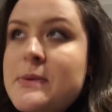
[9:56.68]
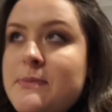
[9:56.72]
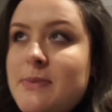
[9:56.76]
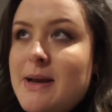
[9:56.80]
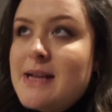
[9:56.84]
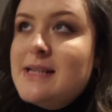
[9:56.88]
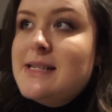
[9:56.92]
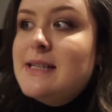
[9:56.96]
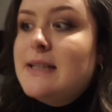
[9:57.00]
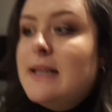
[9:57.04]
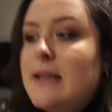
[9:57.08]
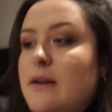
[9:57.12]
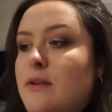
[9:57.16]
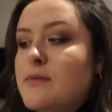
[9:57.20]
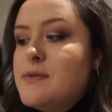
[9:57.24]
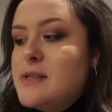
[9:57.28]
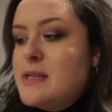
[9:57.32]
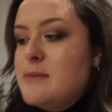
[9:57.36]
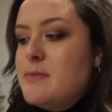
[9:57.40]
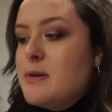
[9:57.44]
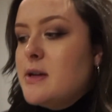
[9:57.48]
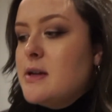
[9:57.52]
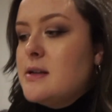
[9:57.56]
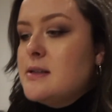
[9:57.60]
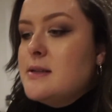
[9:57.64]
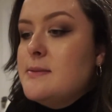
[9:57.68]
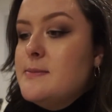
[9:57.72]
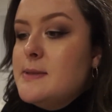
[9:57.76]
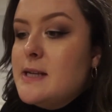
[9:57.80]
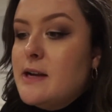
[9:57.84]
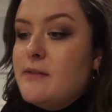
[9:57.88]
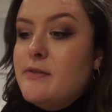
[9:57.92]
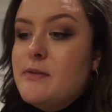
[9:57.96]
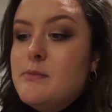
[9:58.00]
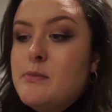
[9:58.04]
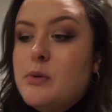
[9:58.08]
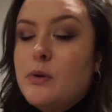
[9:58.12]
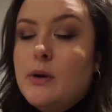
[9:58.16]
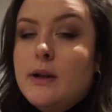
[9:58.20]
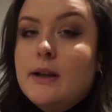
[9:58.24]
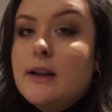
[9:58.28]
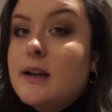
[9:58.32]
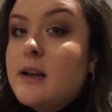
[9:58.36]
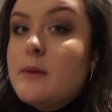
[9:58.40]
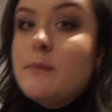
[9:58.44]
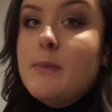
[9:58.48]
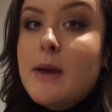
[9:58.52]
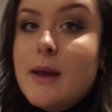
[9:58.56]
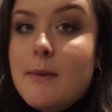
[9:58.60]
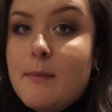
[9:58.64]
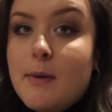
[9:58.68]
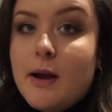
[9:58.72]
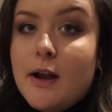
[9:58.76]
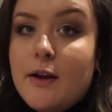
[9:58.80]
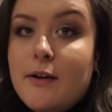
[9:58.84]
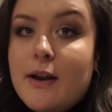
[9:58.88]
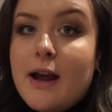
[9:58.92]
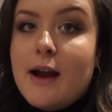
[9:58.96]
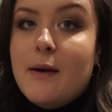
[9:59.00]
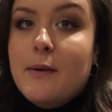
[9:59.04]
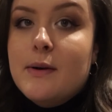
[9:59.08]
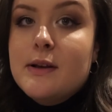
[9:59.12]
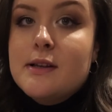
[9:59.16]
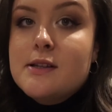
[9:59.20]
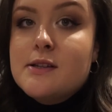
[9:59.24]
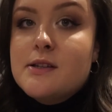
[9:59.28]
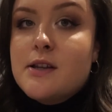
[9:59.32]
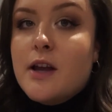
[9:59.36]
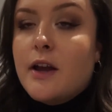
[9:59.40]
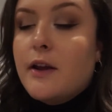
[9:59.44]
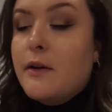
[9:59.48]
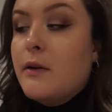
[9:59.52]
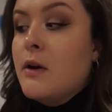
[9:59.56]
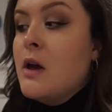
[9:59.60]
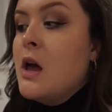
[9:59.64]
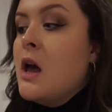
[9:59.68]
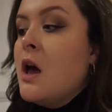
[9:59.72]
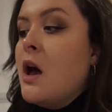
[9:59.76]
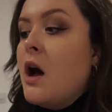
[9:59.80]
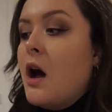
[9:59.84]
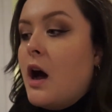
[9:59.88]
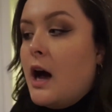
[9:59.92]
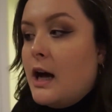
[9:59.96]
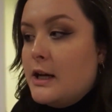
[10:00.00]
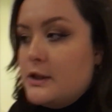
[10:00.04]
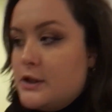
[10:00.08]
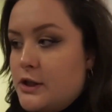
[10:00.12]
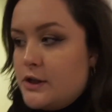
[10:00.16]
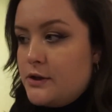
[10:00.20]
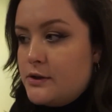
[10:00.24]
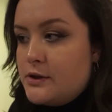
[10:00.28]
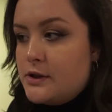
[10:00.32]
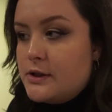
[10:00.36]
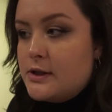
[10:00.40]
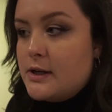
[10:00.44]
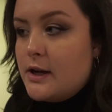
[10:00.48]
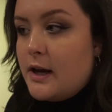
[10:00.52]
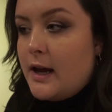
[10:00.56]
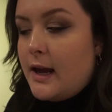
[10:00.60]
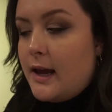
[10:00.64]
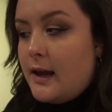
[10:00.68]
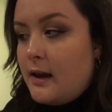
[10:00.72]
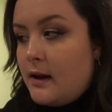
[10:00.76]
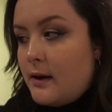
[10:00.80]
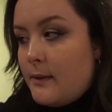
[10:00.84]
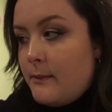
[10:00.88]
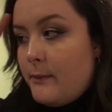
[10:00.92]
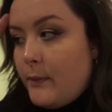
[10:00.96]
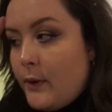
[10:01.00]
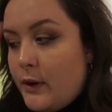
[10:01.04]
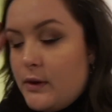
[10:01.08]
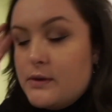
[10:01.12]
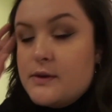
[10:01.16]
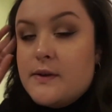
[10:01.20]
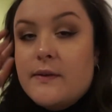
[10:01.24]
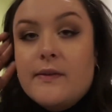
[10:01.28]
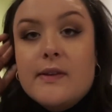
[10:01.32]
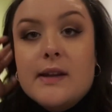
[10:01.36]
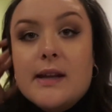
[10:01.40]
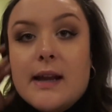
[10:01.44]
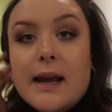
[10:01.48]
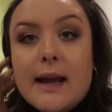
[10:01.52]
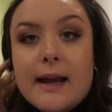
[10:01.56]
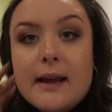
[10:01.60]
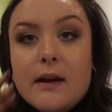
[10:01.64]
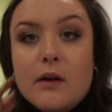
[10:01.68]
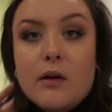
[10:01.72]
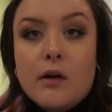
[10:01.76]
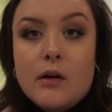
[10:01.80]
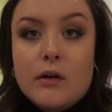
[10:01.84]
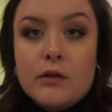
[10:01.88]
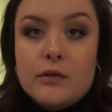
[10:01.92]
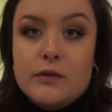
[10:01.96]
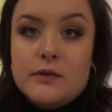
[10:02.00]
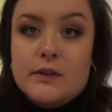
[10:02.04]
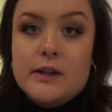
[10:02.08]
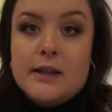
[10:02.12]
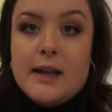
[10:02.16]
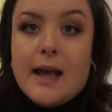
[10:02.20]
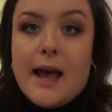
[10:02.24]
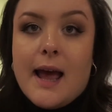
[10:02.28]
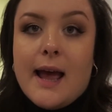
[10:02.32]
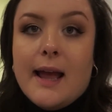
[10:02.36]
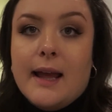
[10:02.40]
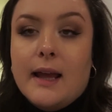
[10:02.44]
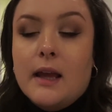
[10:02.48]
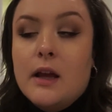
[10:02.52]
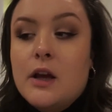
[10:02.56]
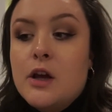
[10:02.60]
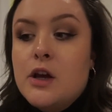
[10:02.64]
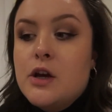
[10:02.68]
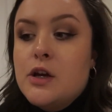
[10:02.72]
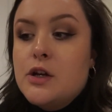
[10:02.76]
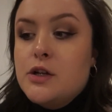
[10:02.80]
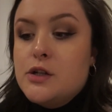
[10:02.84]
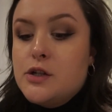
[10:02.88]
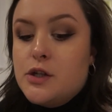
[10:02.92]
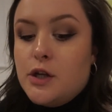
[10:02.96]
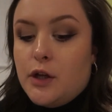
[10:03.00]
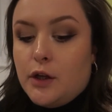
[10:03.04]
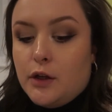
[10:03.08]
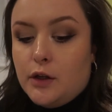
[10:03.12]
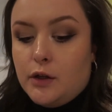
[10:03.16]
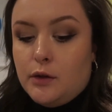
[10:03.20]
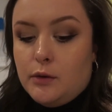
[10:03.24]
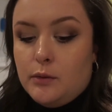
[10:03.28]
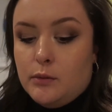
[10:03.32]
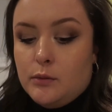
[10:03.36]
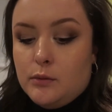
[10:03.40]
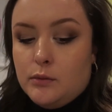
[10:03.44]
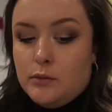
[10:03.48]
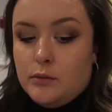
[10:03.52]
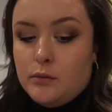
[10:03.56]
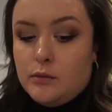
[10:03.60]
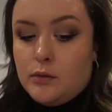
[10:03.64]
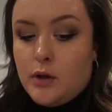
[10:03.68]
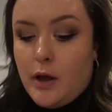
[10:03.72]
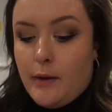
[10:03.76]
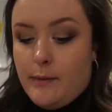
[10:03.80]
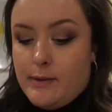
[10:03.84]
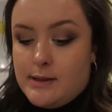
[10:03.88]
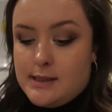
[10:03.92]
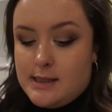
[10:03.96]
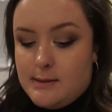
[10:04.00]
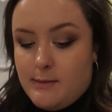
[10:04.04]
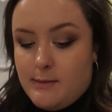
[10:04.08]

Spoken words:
Basically, obviously, because I'm self-employed, I can pick my own hours, so I choose to take most of the day off today to go and see